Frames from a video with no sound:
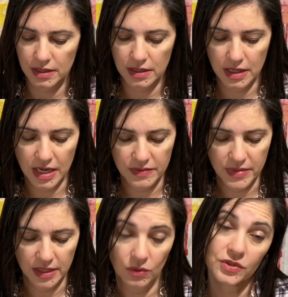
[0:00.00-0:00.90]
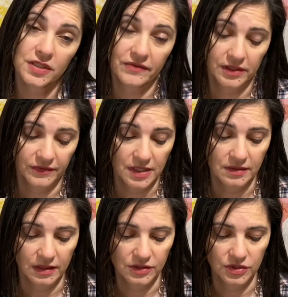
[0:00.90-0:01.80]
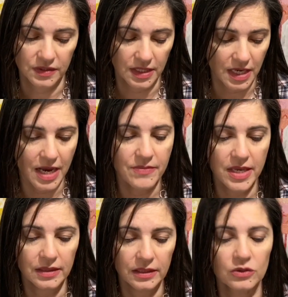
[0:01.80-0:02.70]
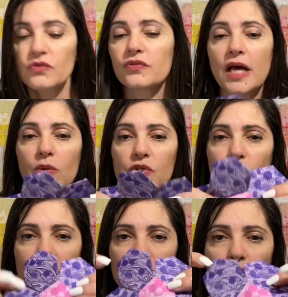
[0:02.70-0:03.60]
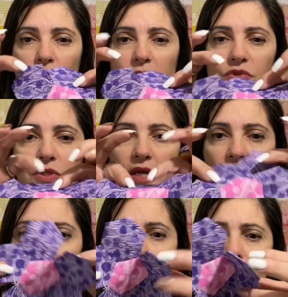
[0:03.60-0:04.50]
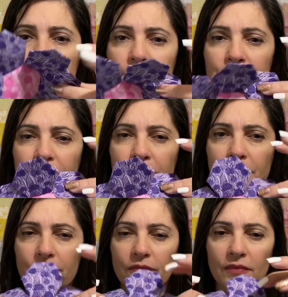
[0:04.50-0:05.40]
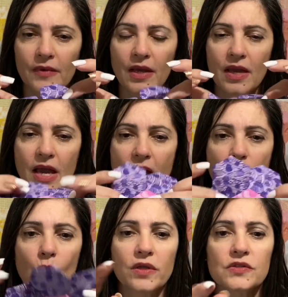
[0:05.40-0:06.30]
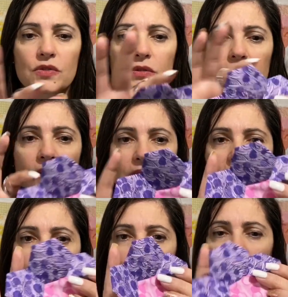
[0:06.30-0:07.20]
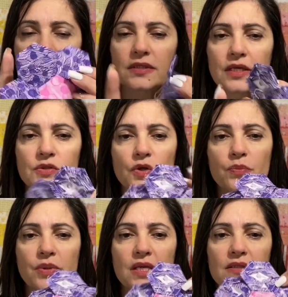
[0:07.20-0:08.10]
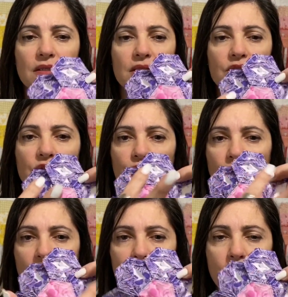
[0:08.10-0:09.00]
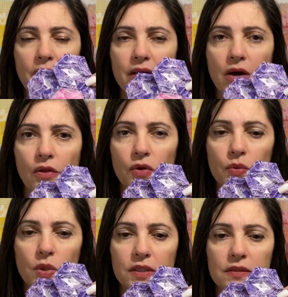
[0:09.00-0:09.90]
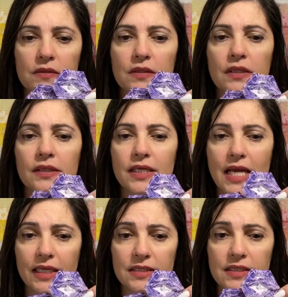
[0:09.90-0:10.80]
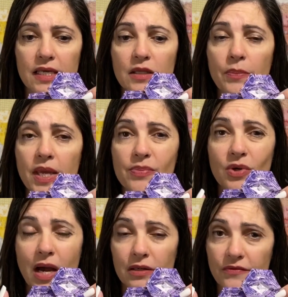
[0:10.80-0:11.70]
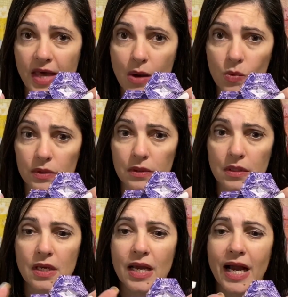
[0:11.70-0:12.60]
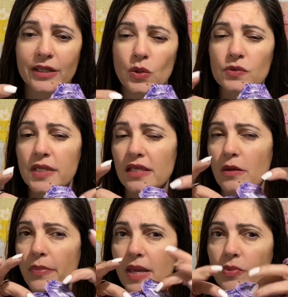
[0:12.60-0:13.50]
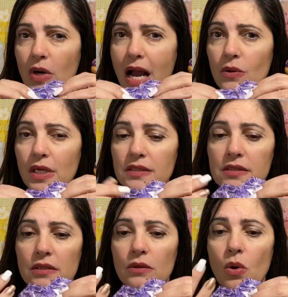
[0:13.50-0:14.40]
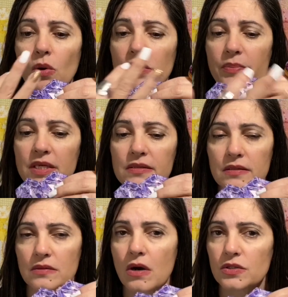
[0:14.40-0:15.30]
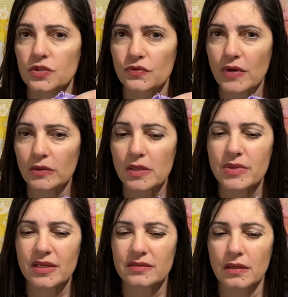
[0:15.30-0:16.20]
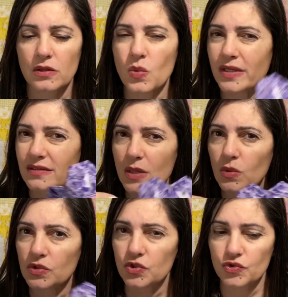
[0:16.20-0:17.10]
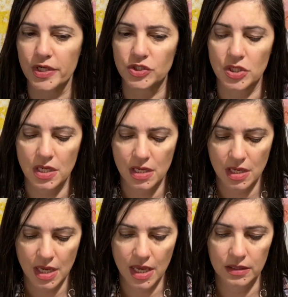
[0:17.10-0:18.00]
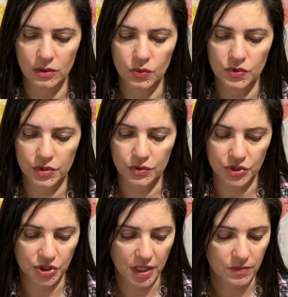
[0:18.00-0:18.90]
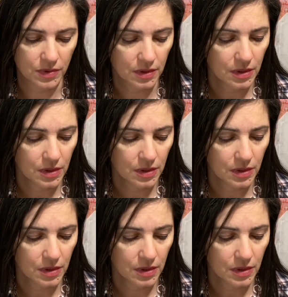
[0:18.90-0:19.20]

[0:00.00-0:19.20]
I make, or 7 of these I should say, I make little flowers. So I sew them together, and once that center piece is surrounded by other ones, then I can take the paper out of that one. I don't take the paper out until all the pieces are surrounded, because otherwise they will stretch and lose their shape.